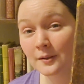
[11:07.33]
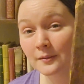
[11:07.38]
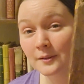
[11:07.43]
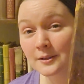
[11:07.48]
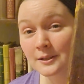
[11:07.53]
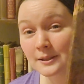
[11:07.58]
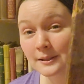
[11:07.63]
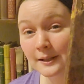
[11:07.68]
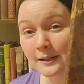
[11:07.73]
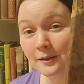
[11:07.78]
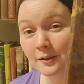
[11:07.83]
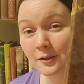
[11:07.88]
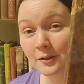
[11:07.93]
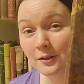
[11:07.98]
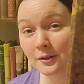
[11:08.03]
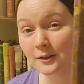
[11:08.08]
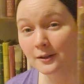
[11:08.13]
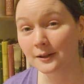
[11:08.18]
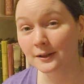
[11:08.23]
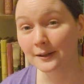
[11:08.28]
This
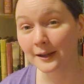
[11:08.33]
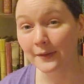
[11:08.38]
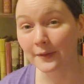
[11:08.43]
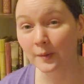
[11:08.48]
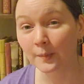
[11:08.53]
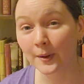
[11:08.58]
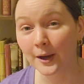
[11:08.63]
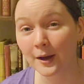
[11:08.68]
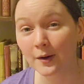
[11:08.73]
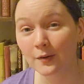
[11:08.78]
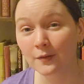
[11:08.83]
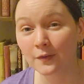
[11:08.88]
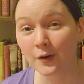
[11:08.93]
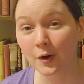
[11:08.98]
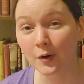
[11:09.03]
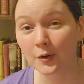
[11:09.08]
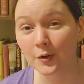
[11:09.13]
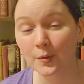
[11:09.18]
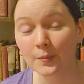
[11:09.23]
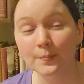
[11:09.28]
little leather-bound
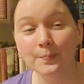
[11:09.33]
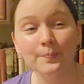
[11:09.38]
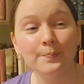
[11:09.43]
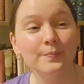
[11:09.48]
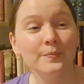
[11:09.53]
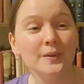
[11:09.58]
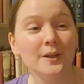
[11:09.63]
volume.